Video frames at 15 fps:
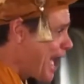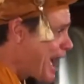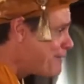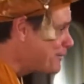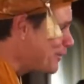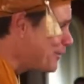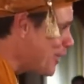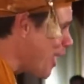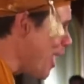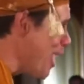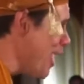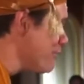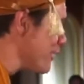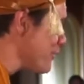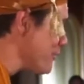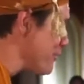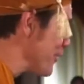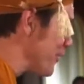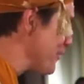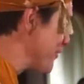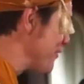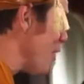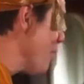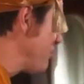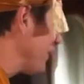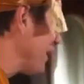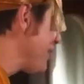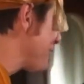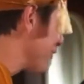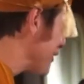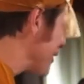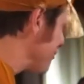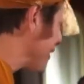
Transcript: After the harvest, there's no place for